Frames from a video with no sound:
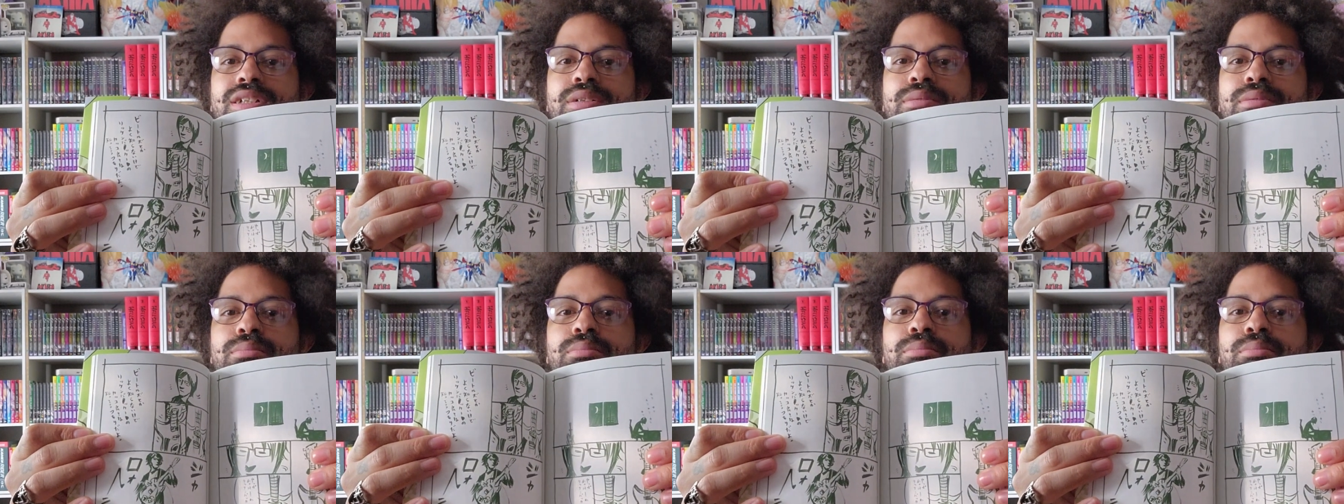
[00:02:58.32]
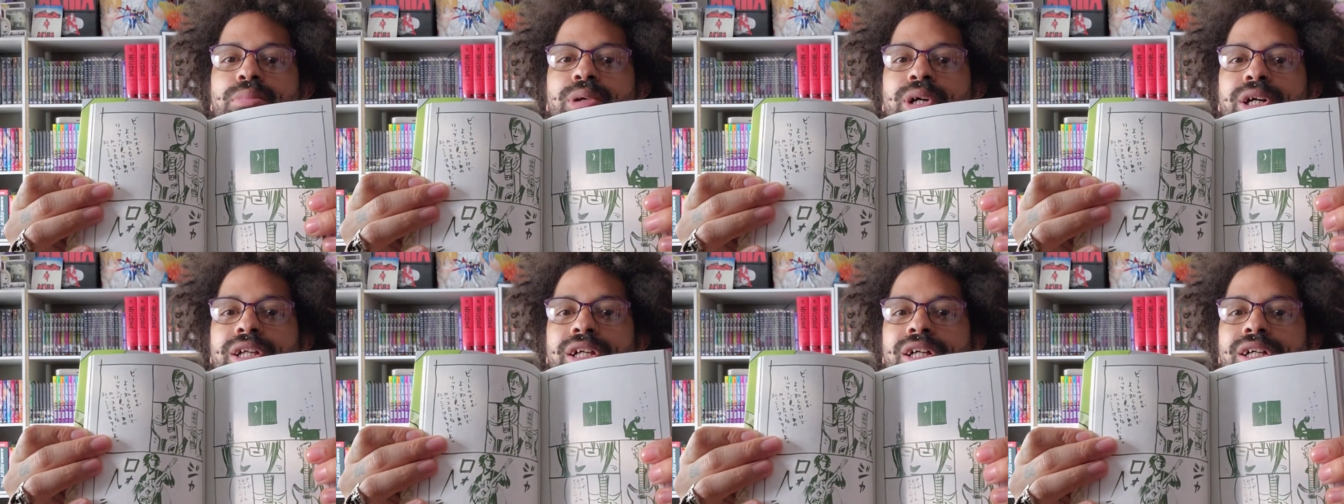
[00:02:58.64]

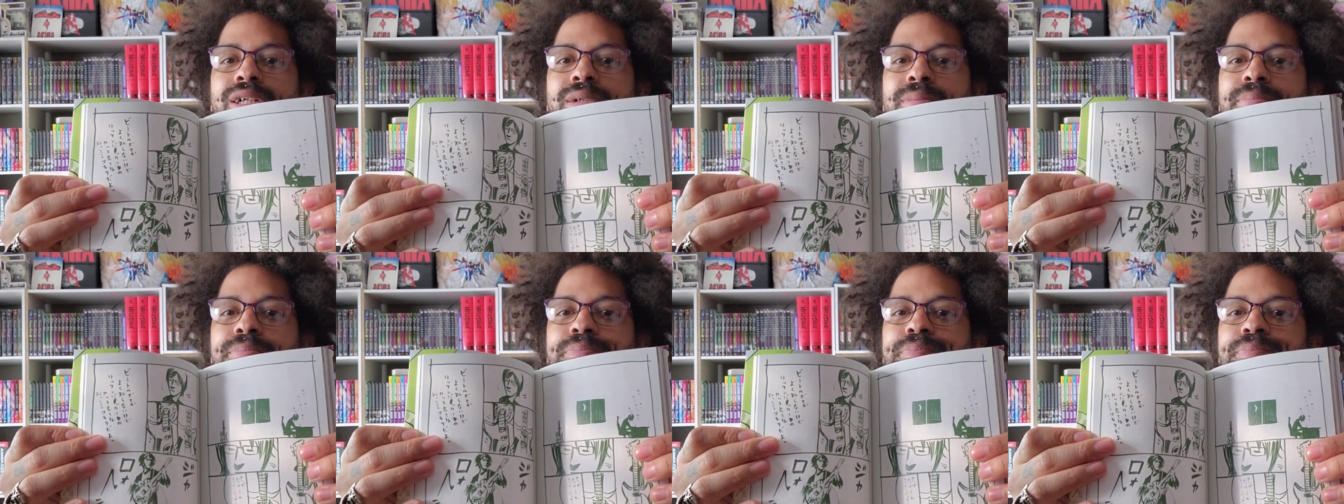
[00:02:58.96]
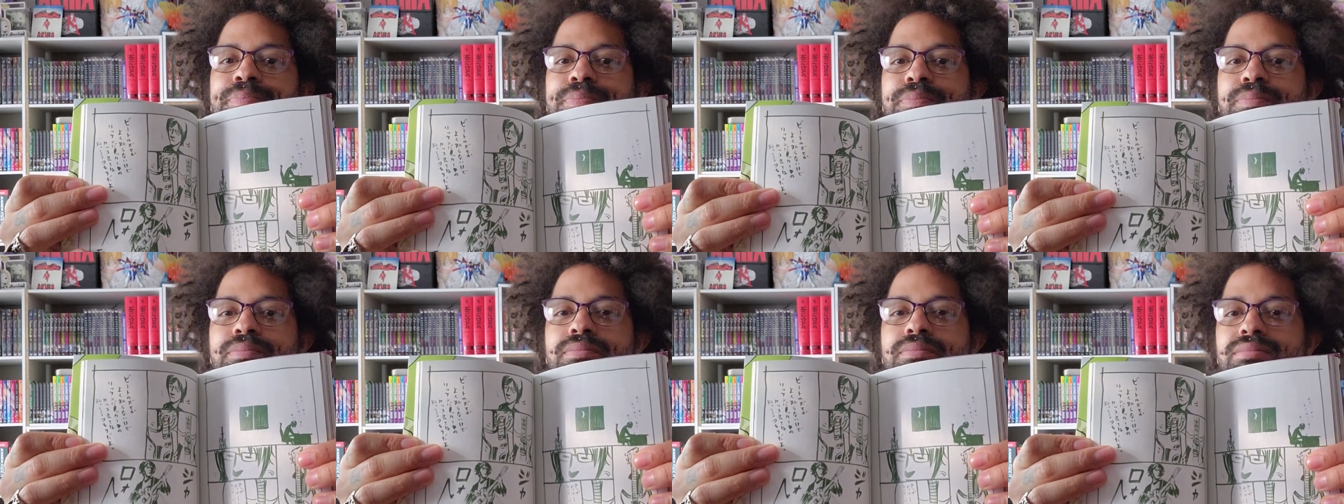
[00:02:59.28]
But
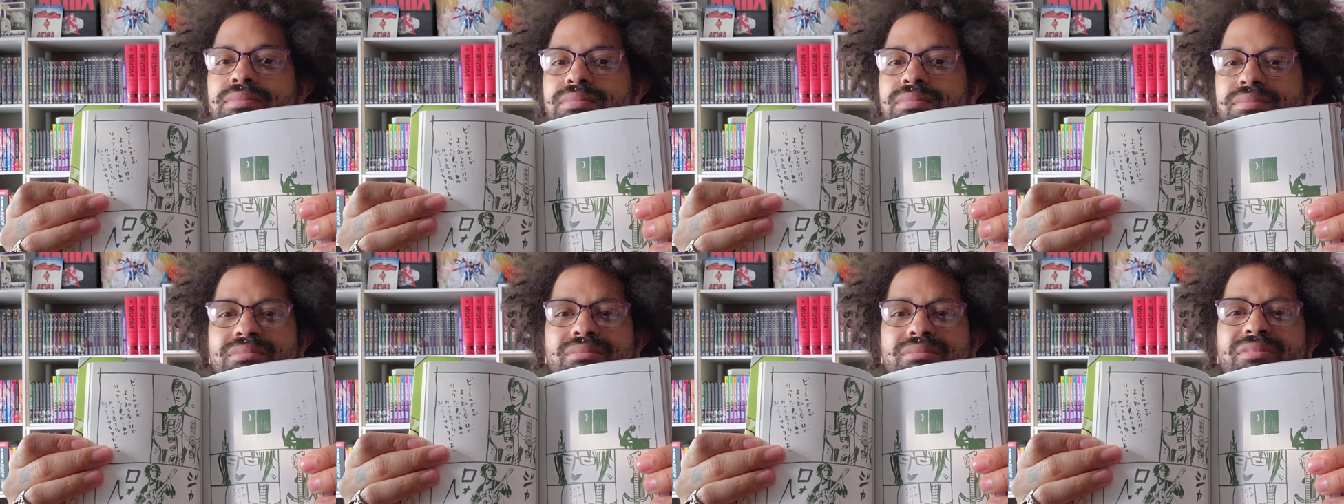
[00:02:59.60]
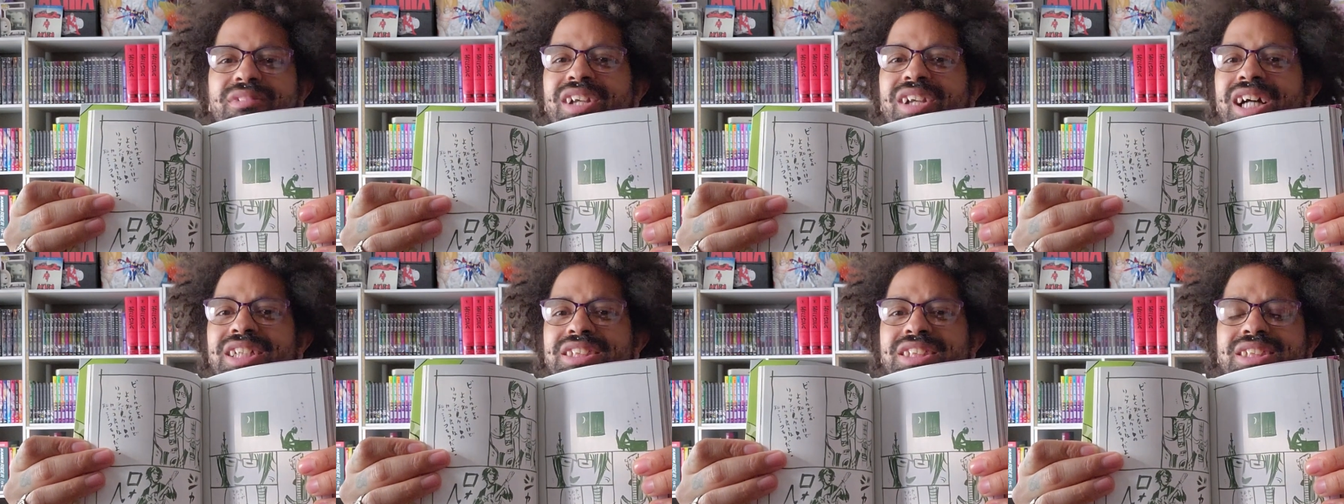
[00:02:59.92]

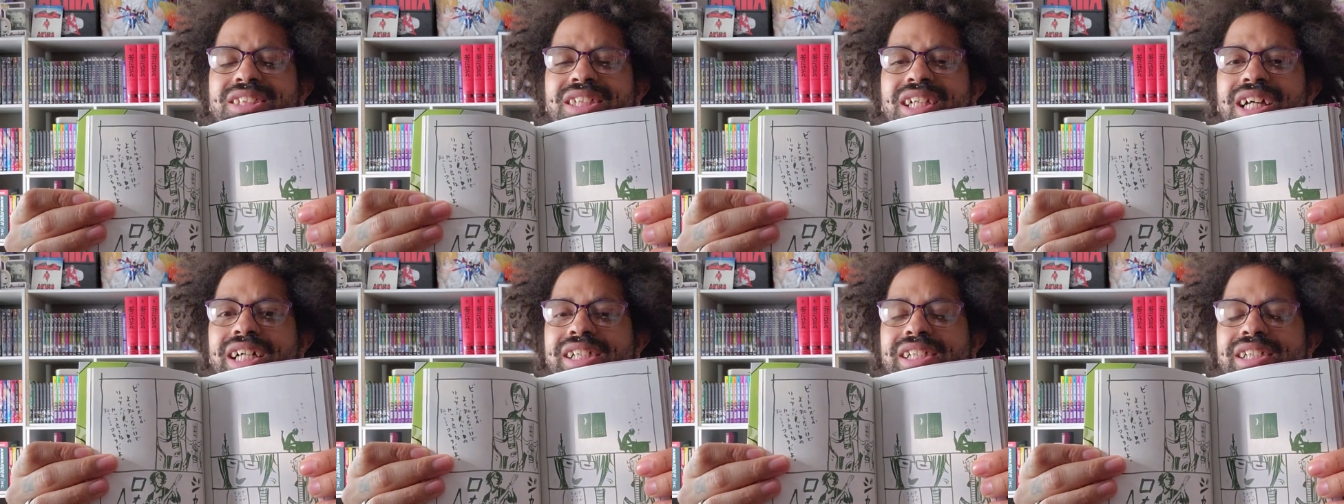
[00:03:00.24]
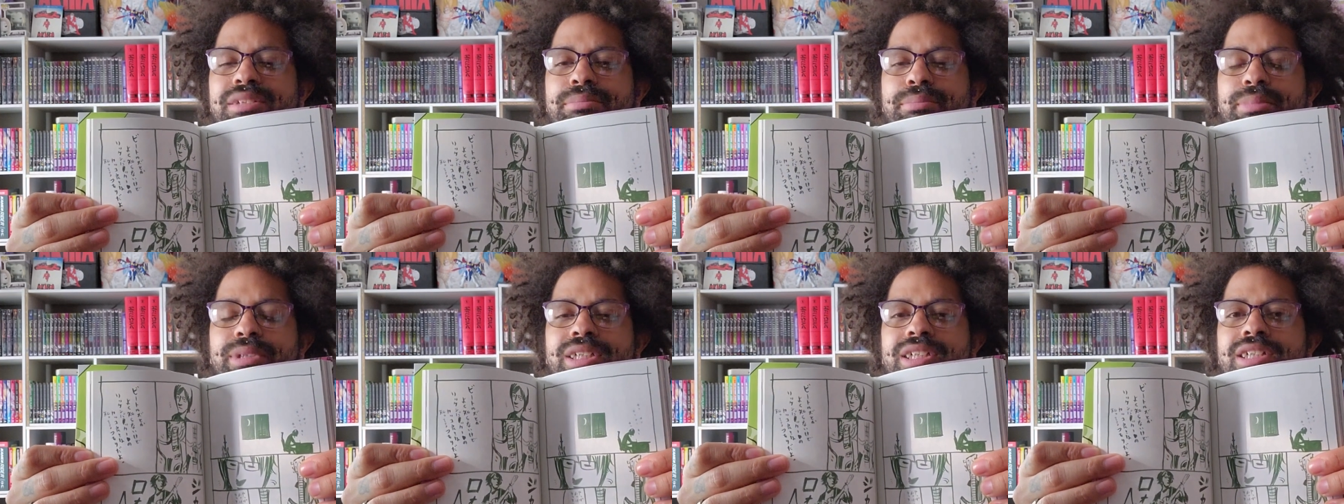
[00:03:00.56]
I just got
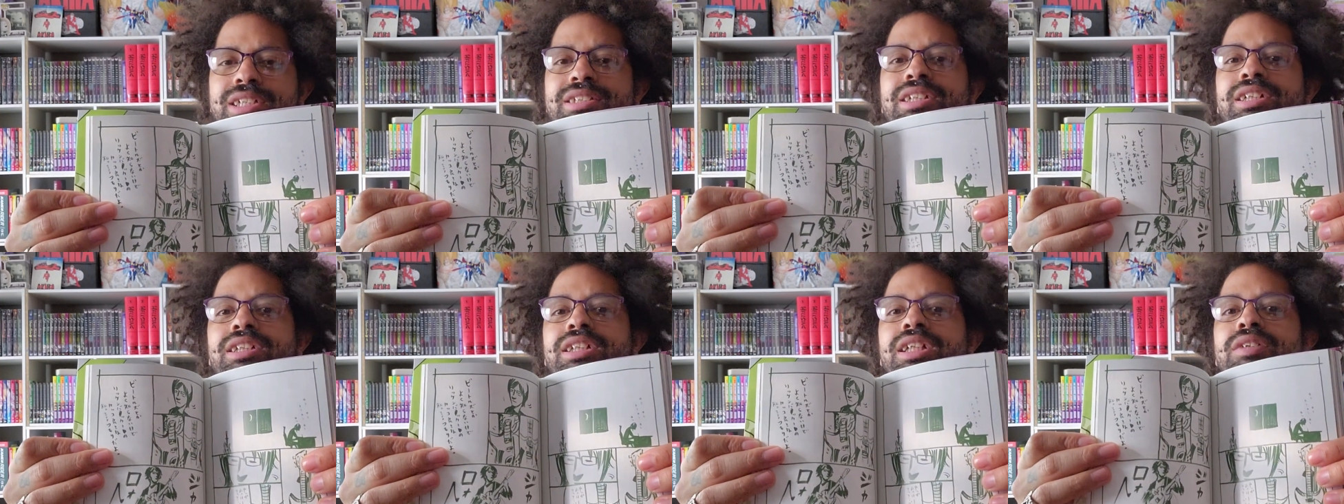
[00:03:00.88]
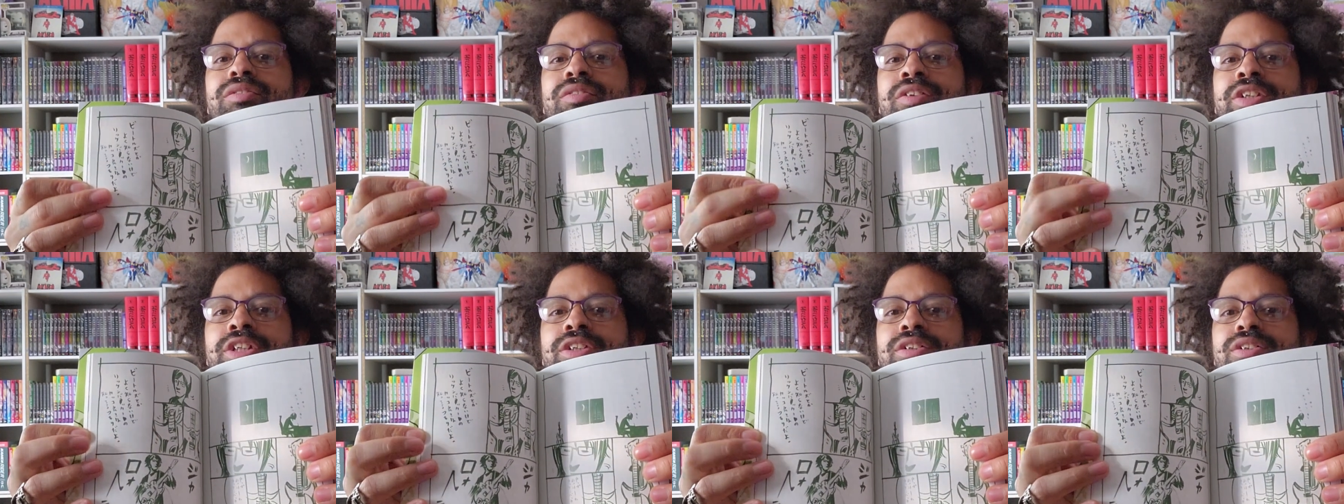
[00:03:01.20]
it because I love
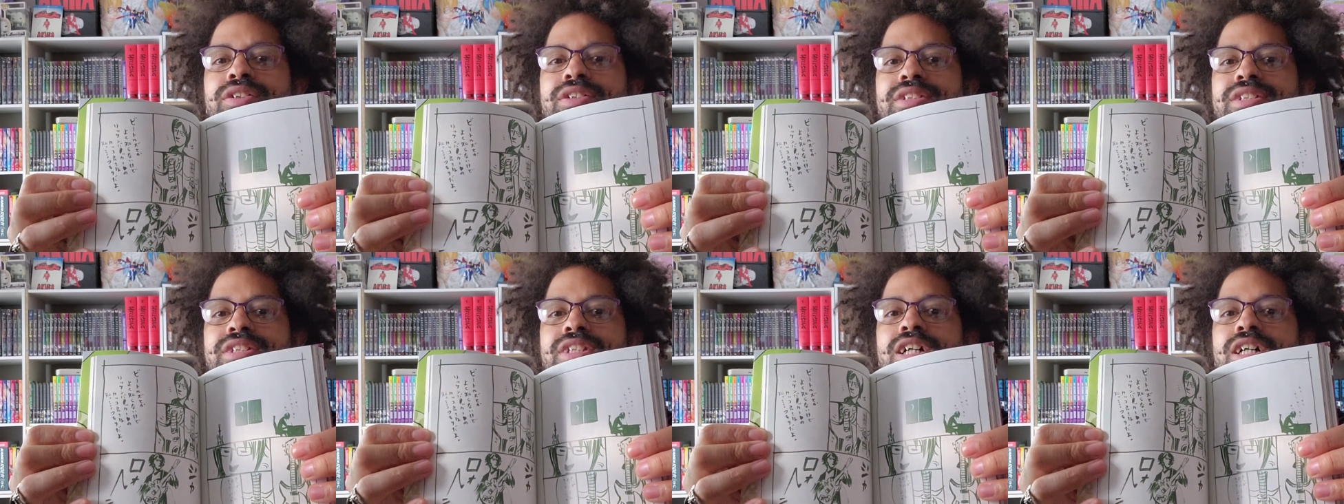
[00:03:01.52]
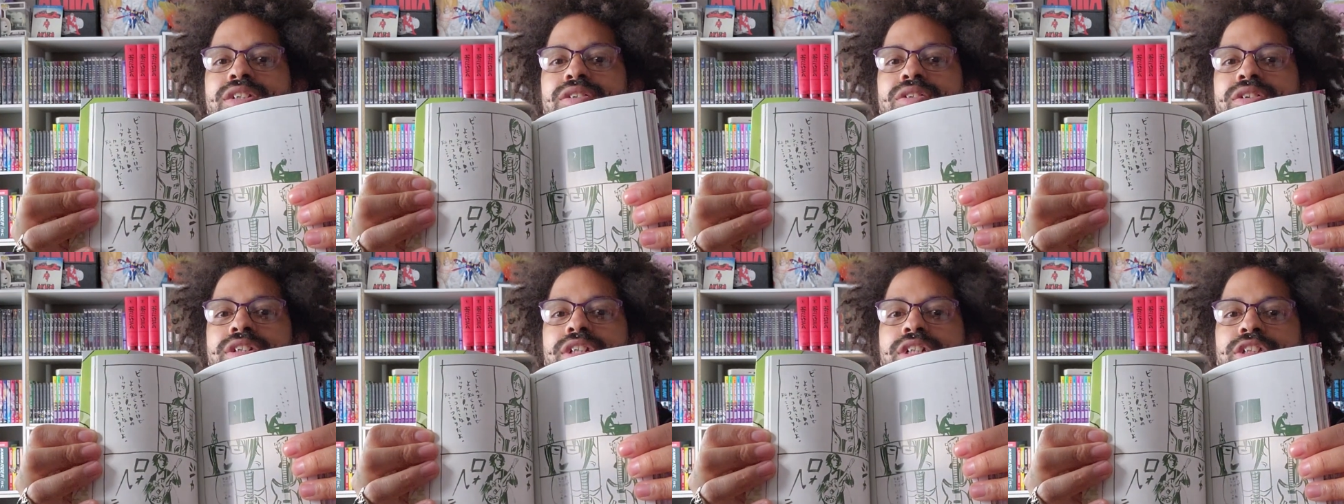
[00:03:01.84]
Inio
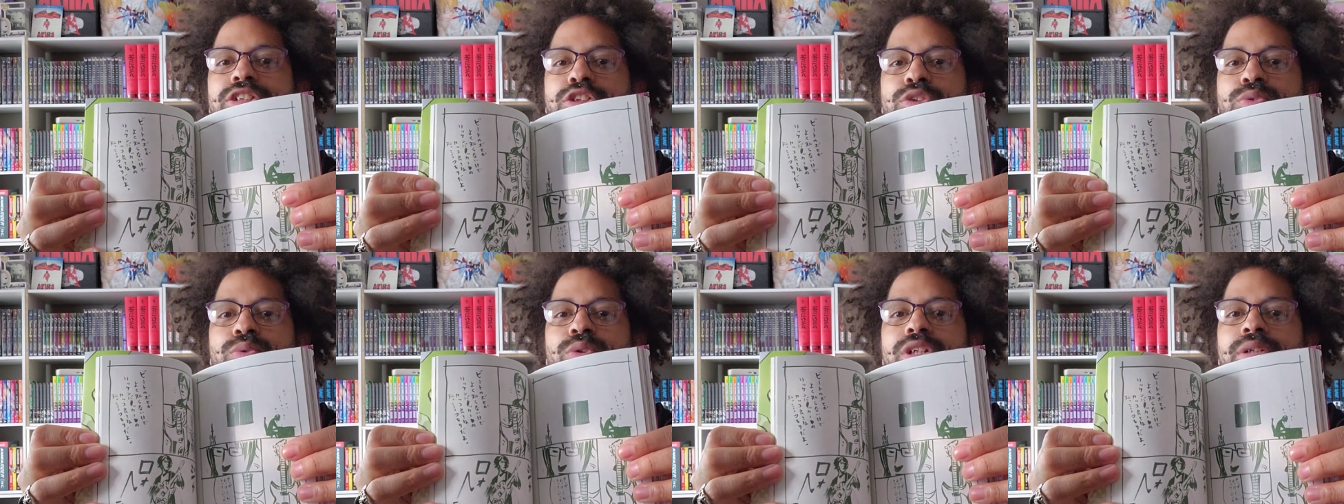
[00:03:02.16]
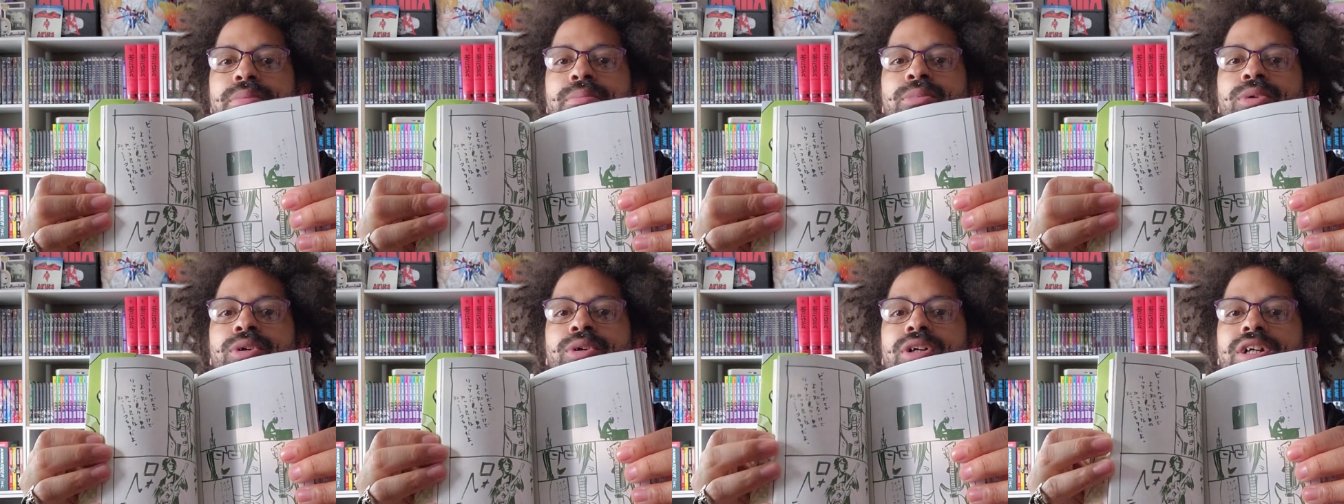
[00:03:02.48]
Asano and I just wanted
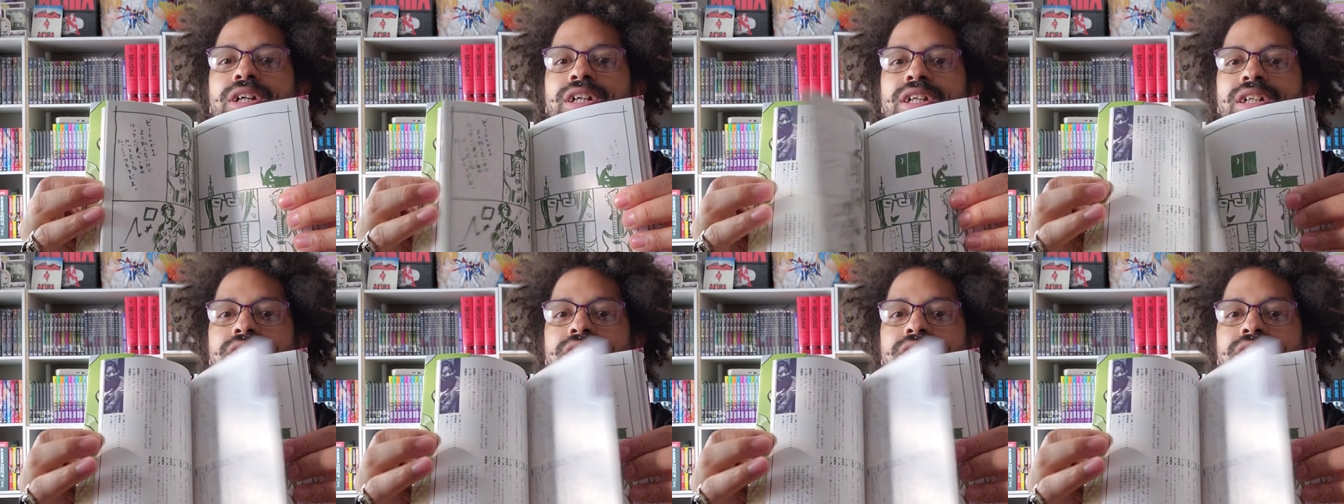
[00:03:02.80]
more.